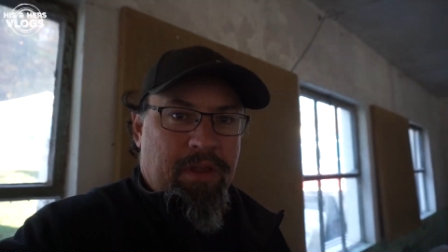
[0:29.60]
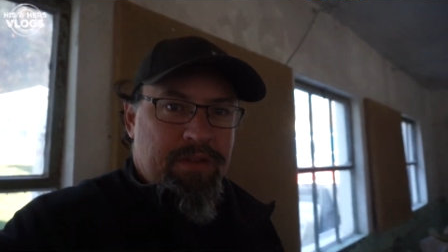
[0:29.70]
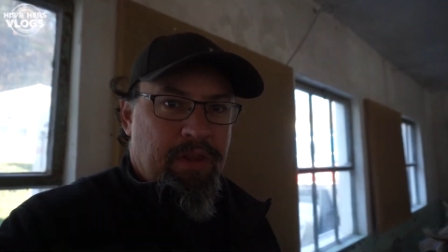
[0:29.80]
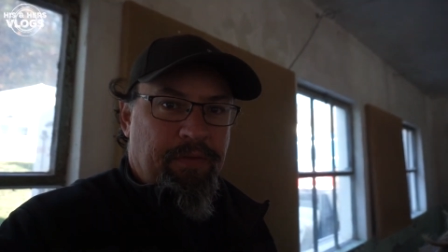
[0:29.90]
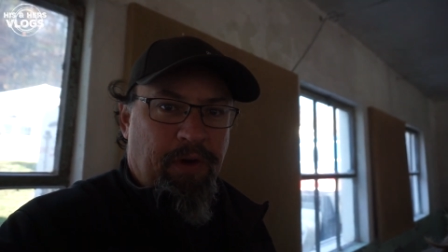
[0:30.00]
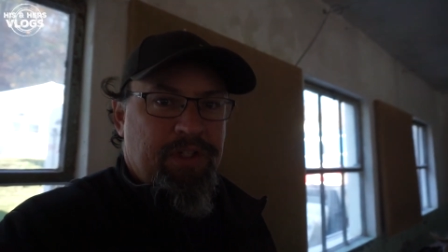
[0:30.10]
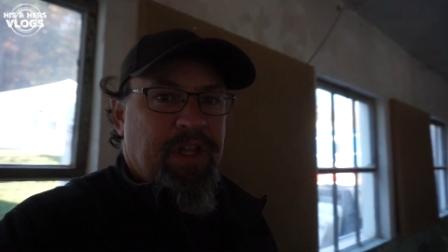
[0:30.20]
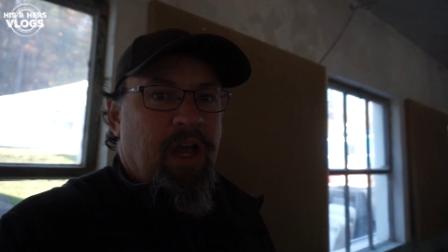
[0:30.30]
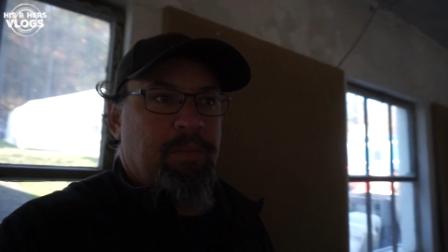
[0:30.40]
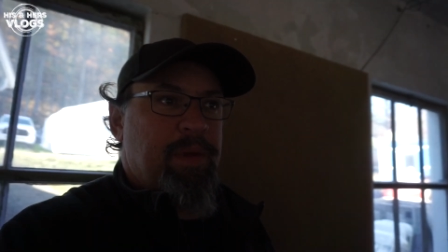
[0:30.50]
So the first
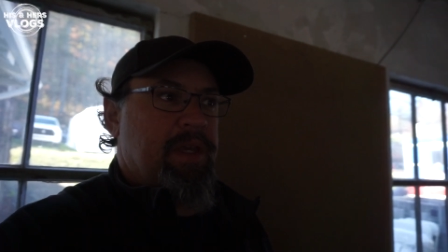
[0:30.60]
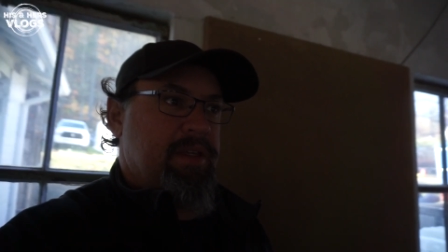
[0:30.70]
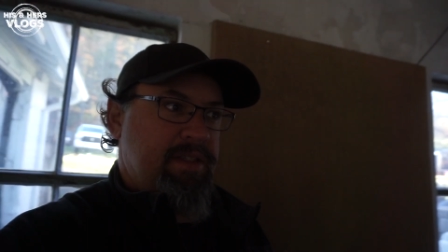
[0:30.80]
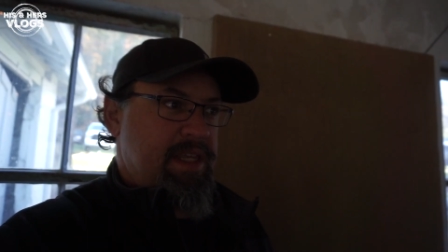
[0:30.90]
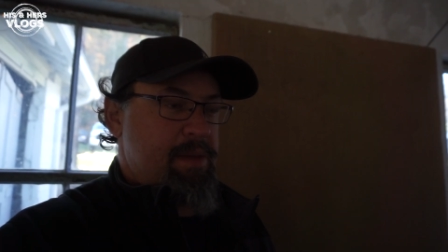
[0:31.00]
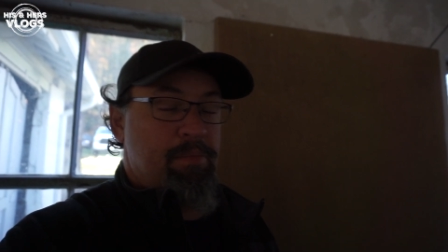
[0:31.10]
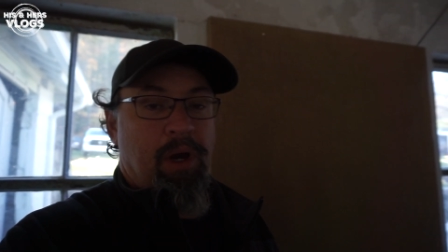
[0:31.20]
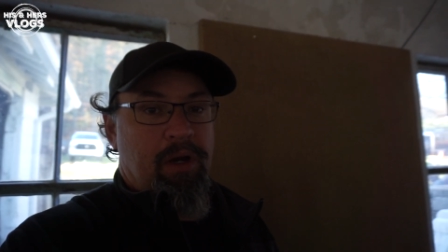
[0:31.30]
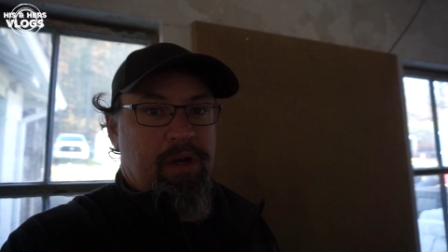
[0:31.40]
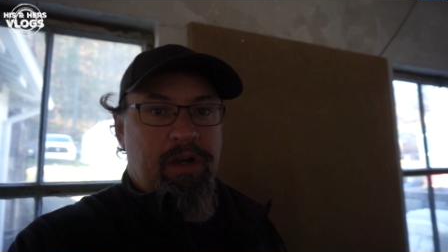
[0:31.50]
stop is the
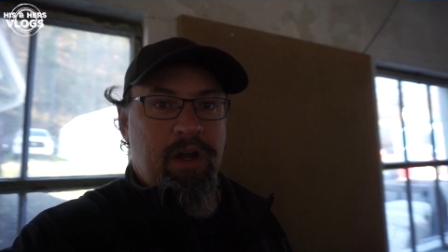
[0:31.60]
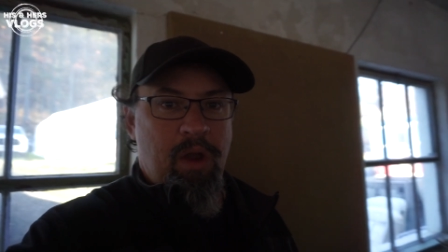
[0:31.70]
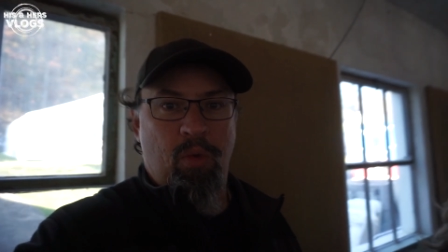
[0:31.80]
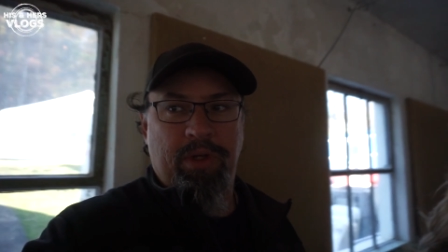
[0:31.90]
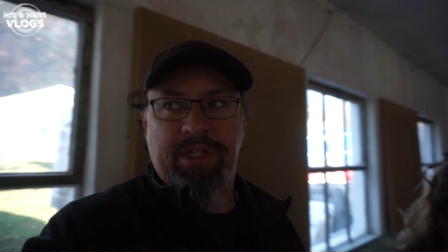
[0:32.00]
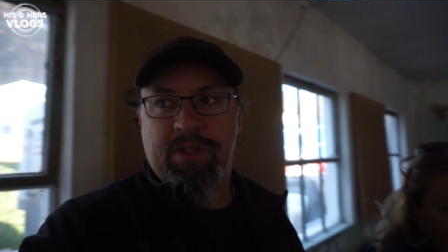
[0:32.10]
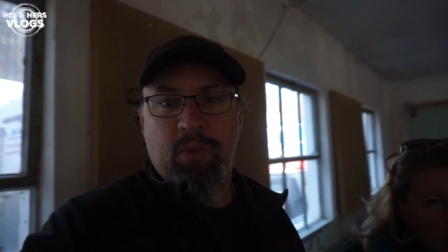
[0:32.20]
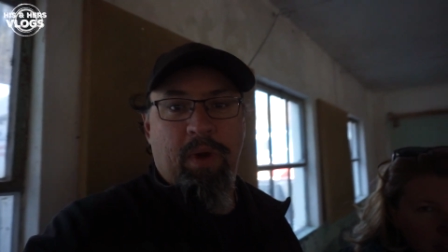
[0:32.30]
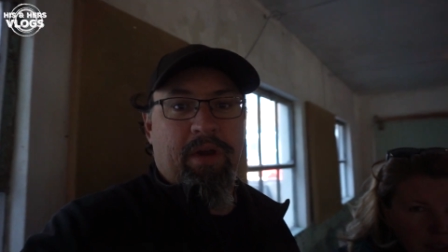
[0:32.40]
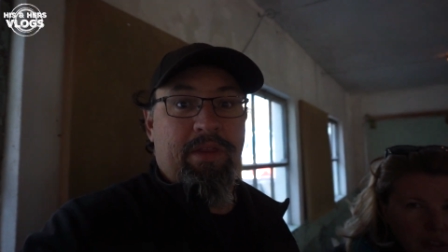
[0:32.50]
barn, which is
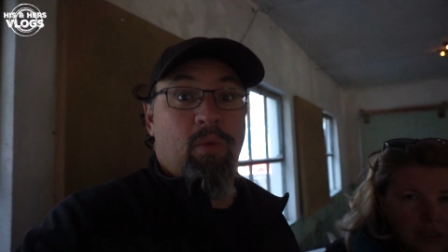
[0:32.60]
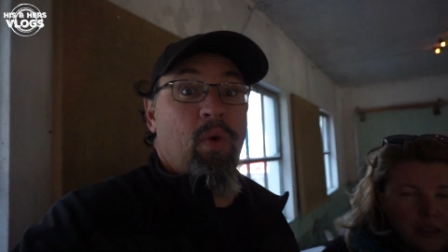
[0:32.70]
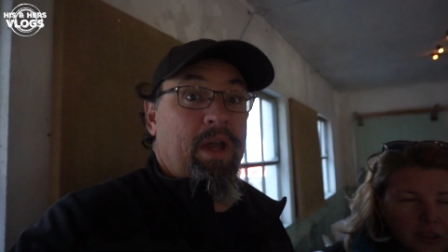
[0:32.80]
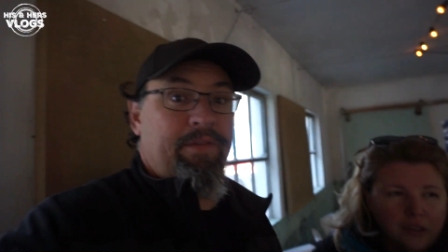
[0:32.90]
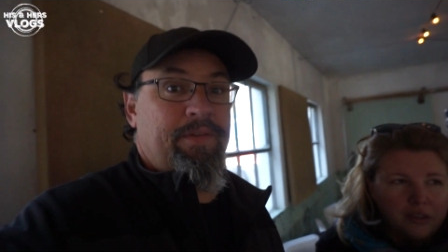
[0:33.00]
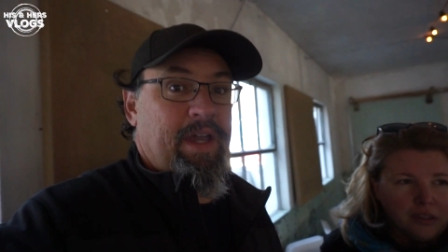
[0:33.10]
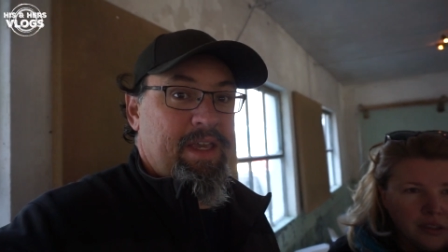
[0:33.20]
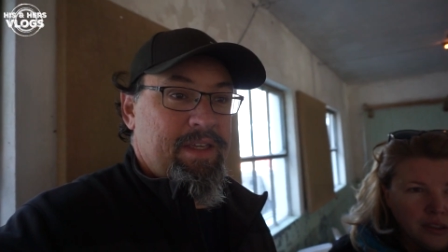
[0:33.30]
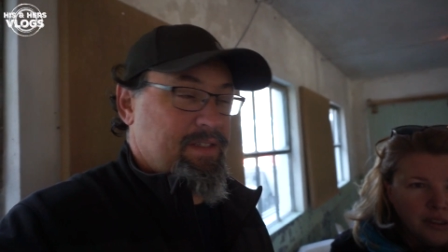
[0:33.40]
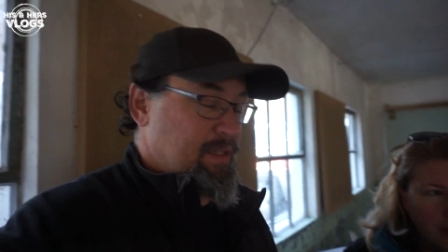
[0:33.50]
where the Wi-Fi
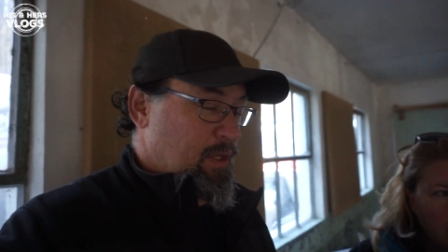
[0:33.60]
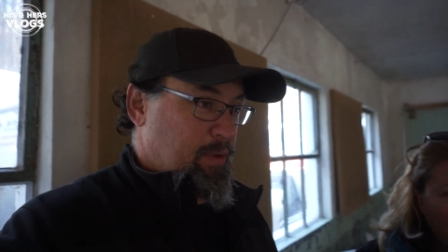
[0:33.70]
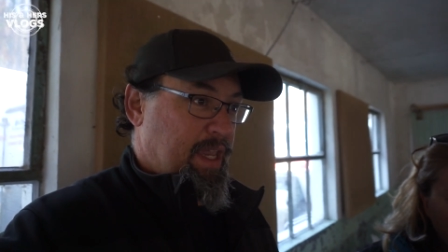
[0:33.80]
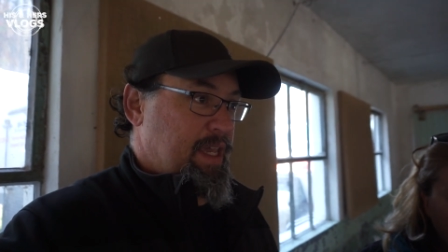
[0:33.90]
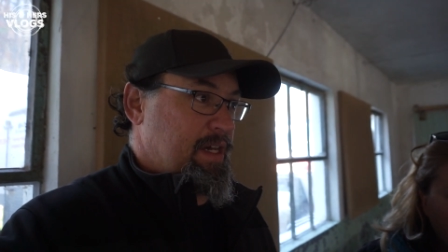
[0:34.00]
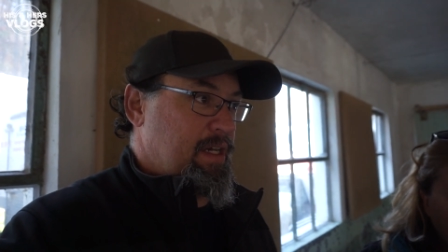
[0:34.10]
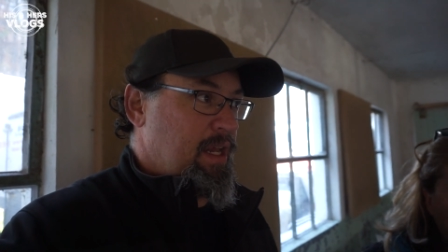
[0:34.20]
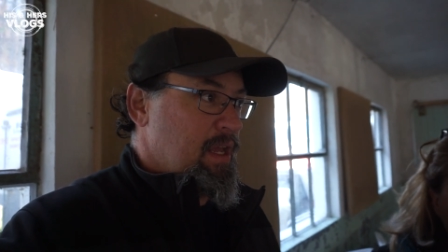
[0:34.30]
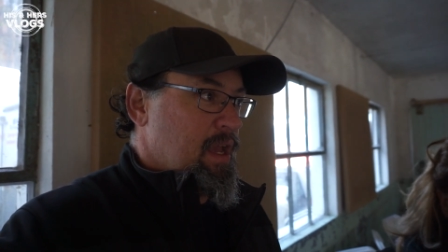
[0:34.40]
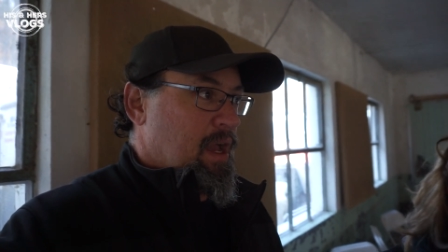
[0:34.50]
is located,
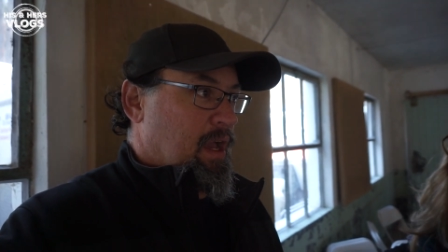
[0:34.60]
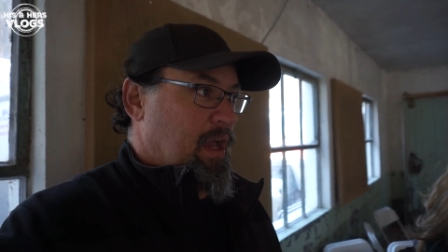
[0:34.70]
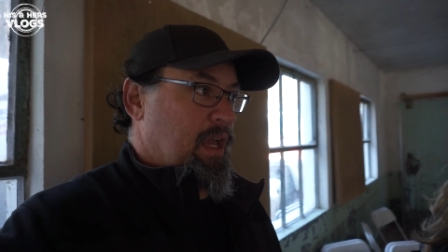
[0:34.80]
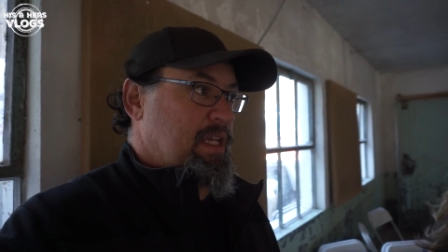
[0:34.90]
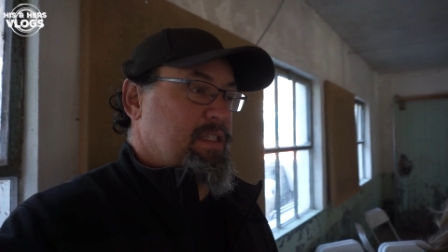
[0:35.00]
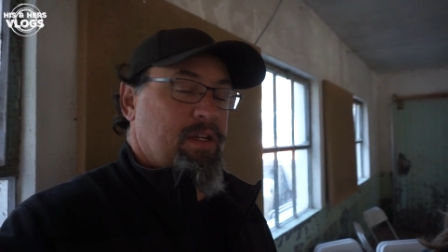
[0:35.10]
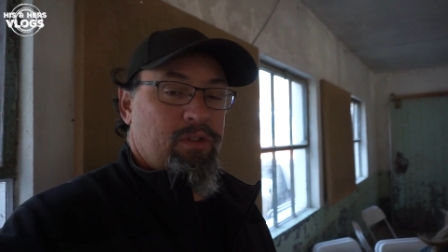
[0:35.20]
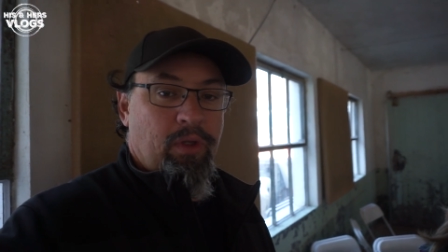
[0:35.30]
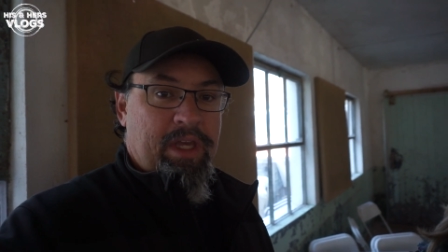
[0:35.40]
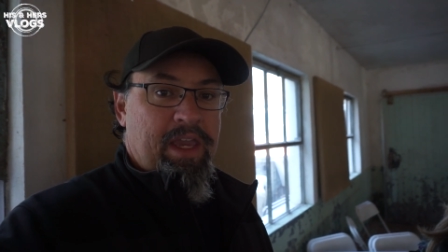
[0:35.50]
because uh,
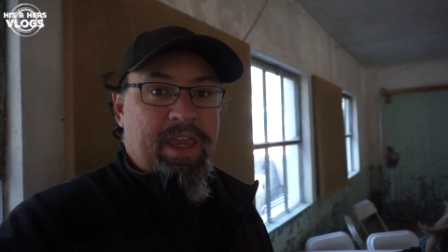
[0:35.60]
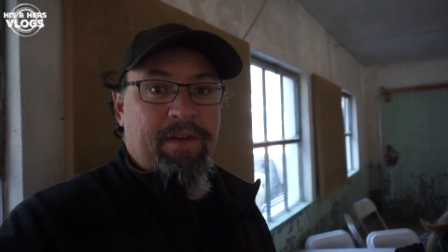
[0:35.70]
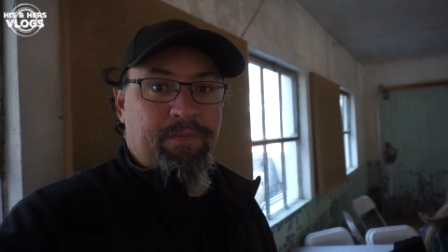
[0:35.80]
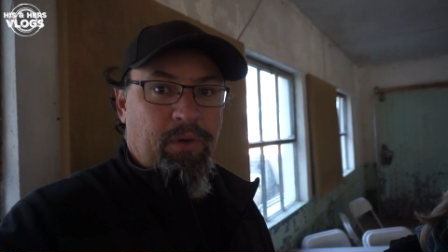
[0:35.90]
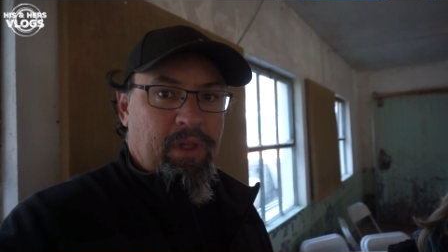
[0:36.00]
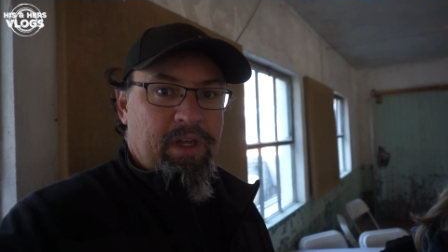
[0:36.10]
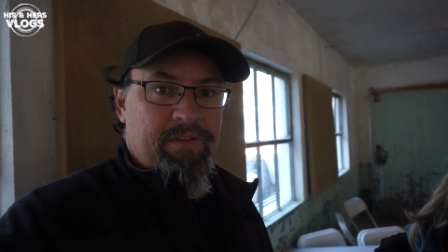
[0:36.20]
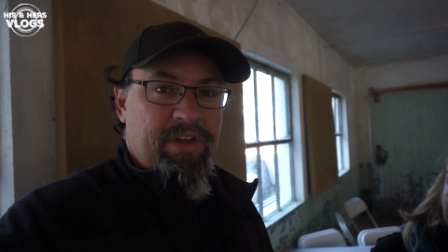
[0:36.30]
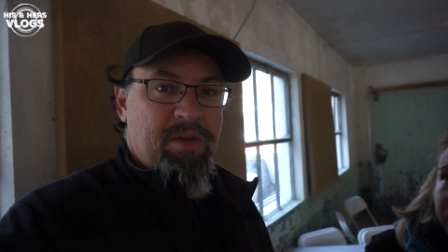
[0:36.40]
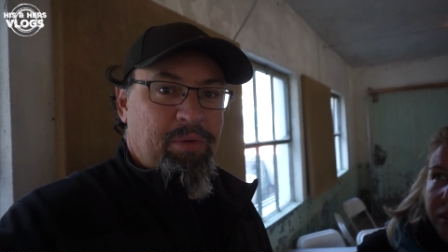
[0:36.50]
there's only a handful
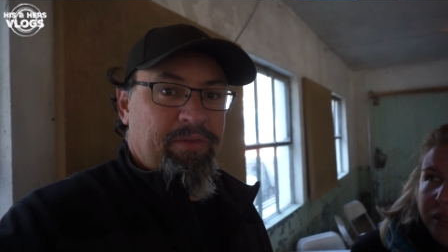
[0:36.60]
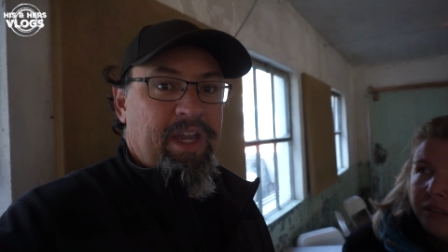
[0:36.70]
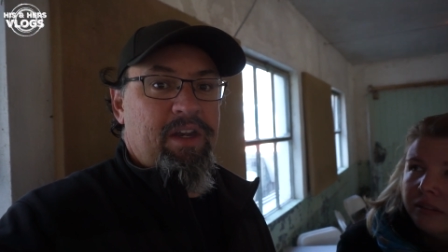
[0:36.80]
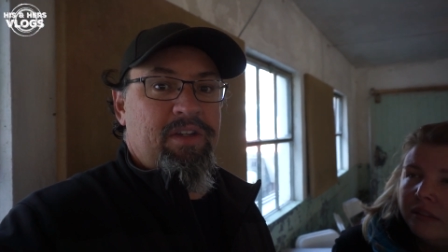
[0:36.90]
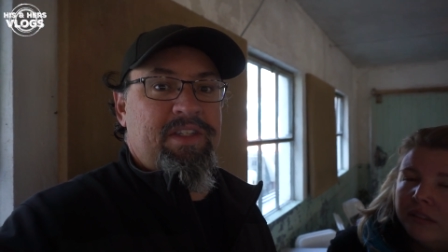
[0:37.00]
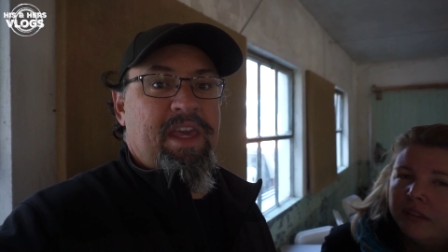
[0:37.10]
of uh, providers